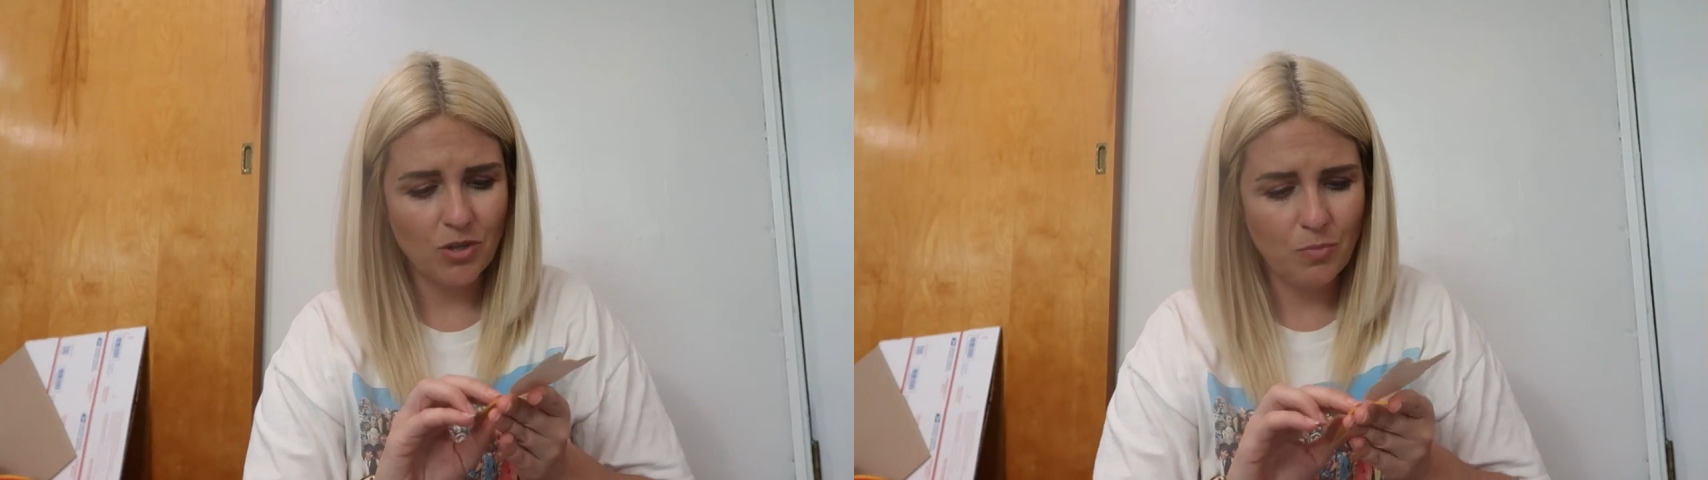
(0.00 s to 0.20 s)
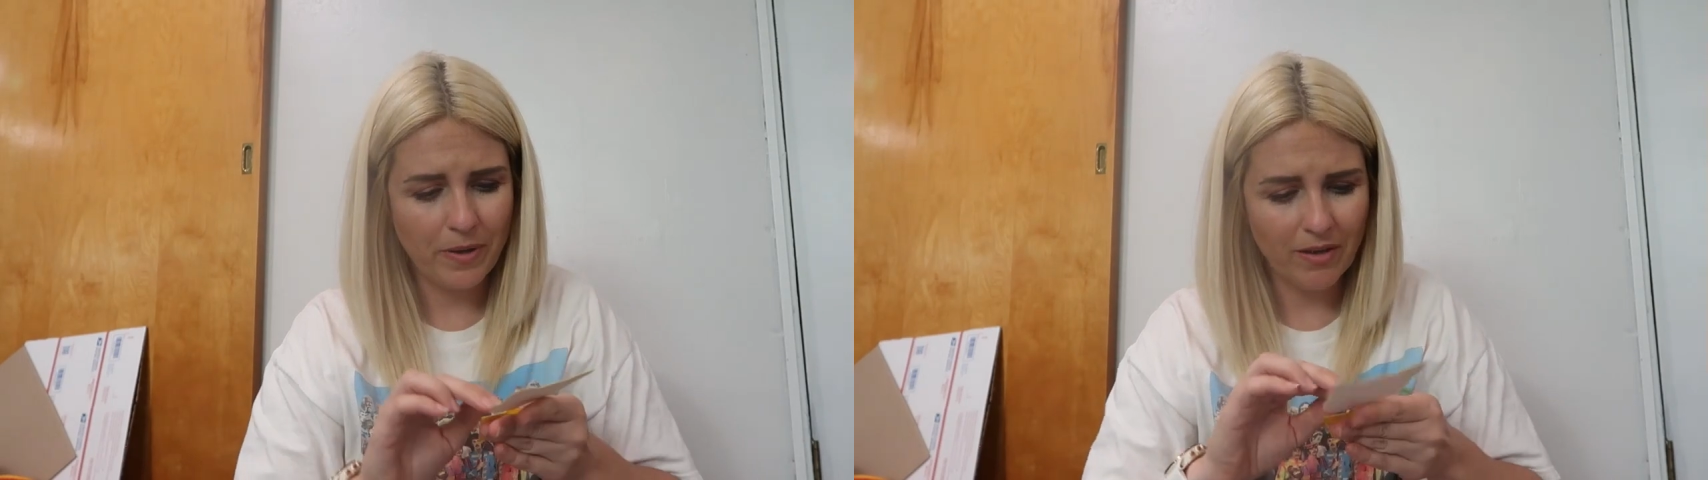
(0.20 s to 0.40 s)

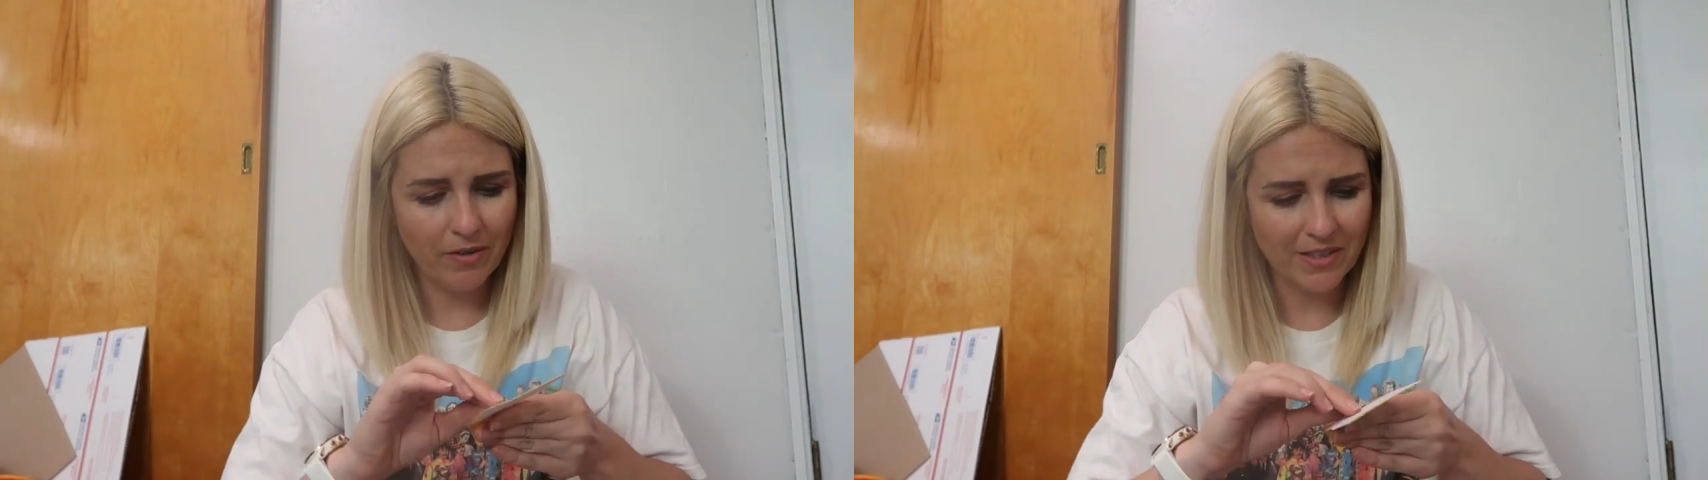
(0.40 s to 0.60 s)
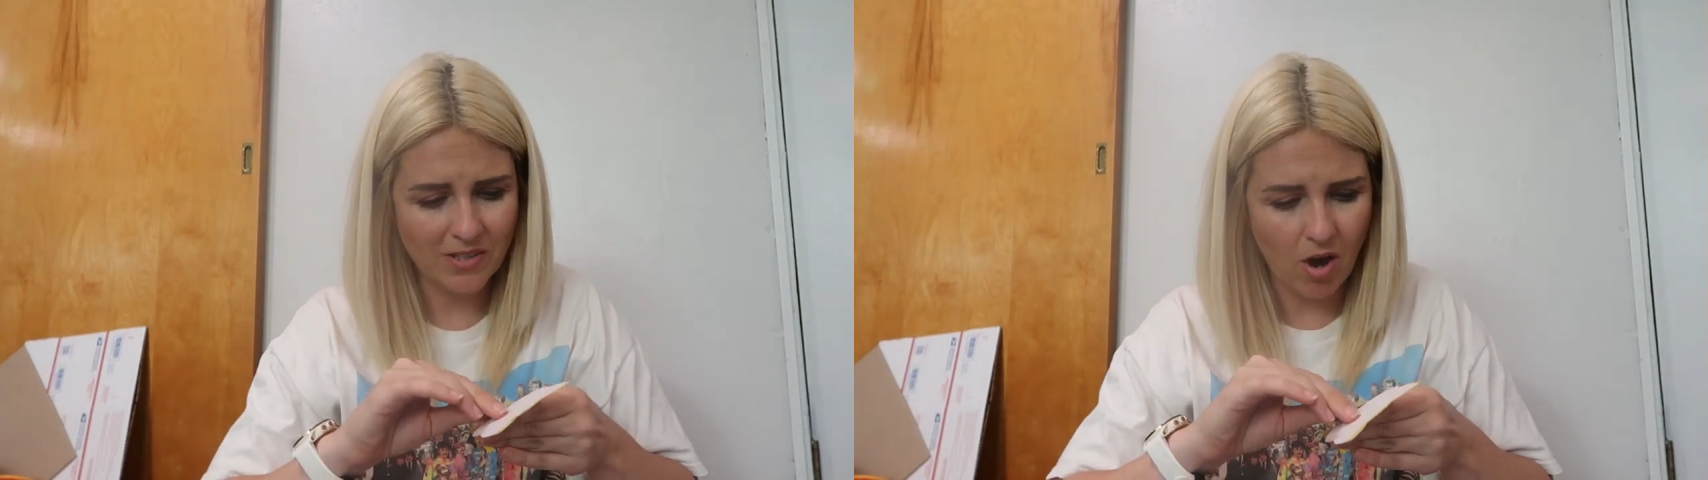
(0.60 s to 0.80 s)
you peel
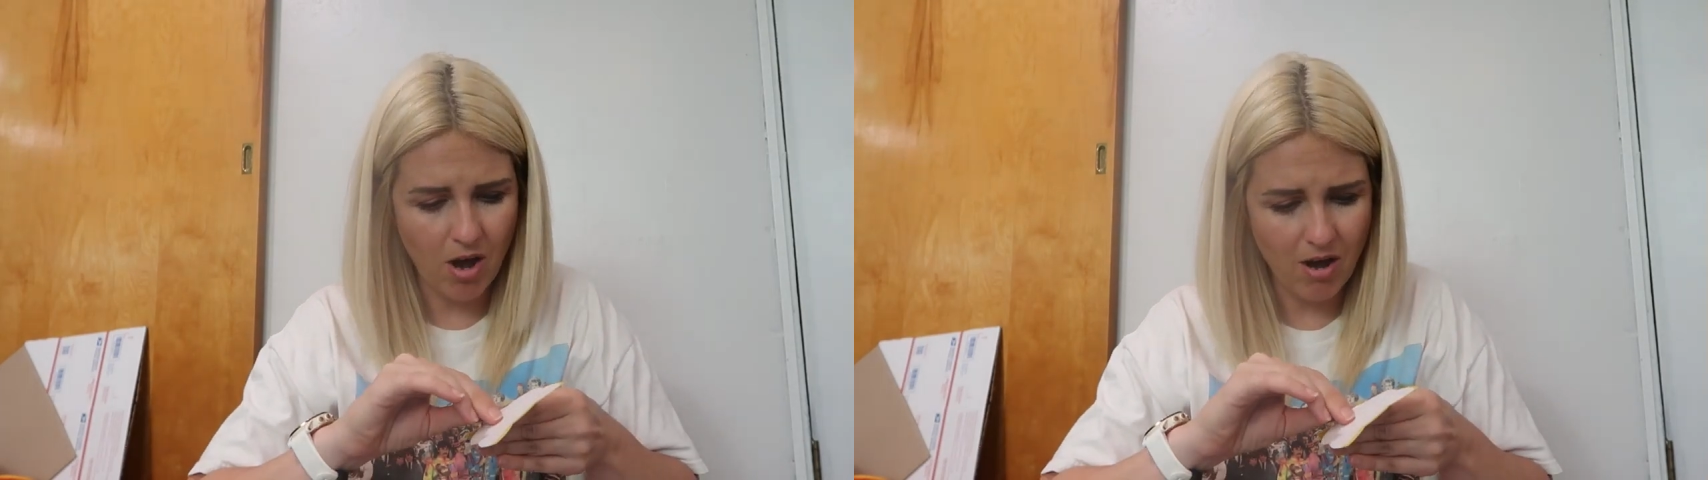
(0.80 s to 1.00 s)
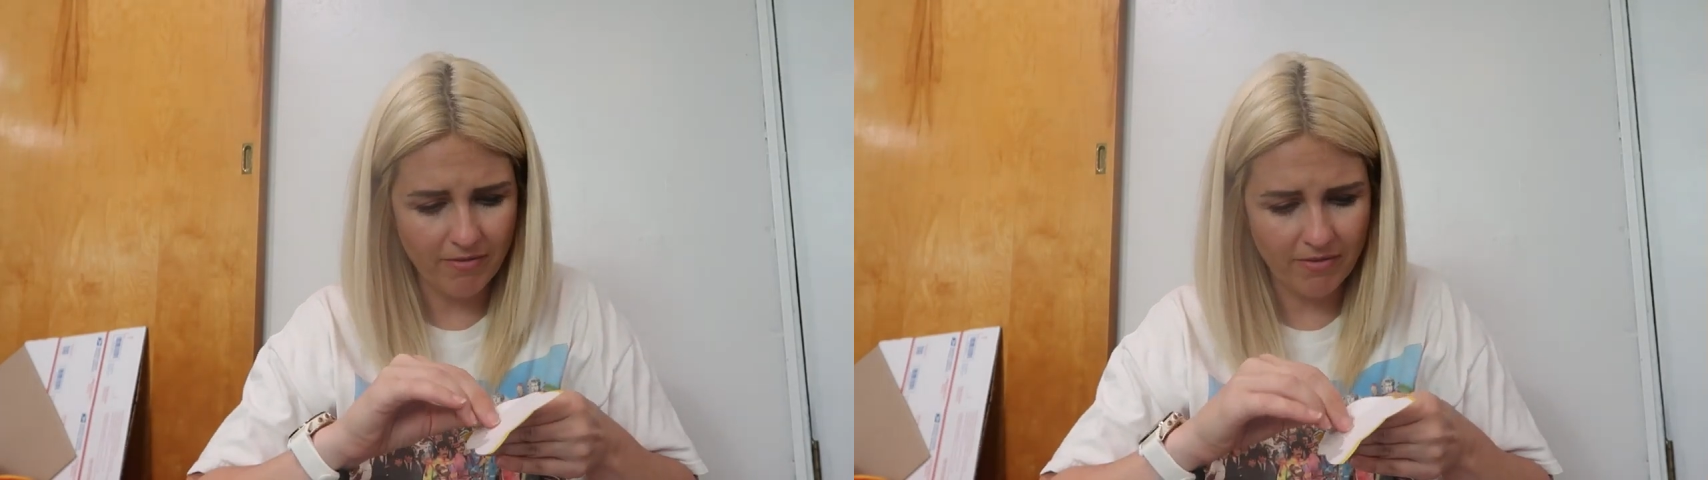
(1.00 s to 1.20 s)
this
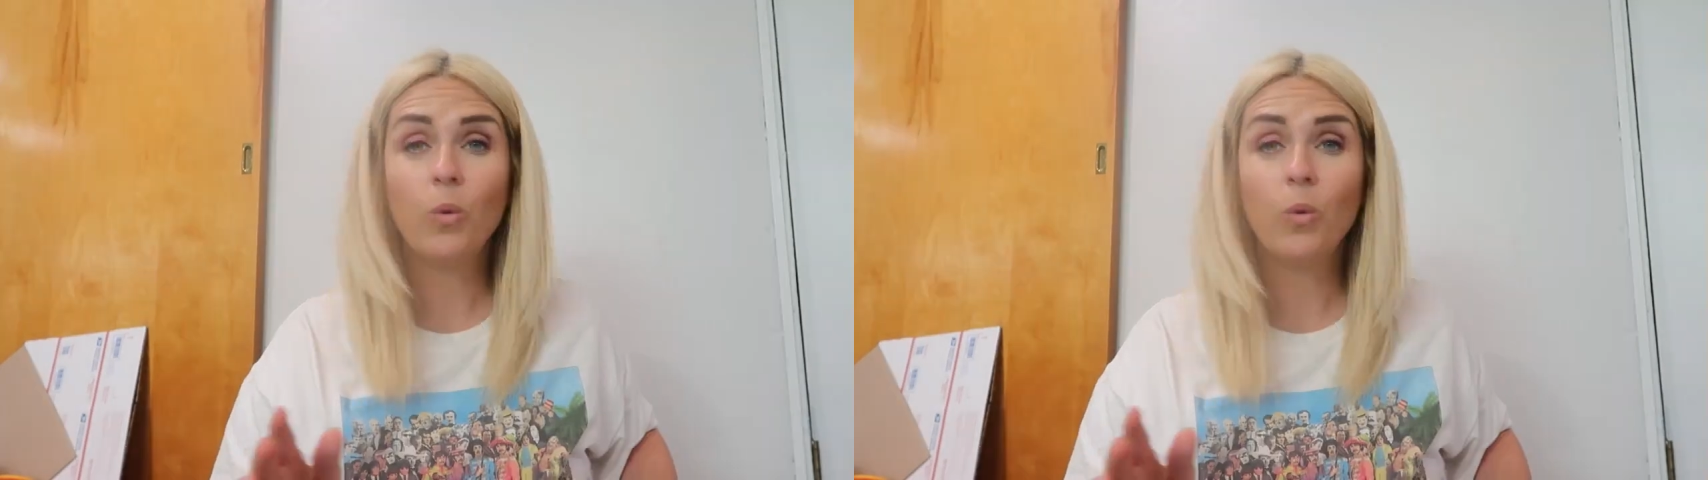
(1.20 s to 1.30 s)
off.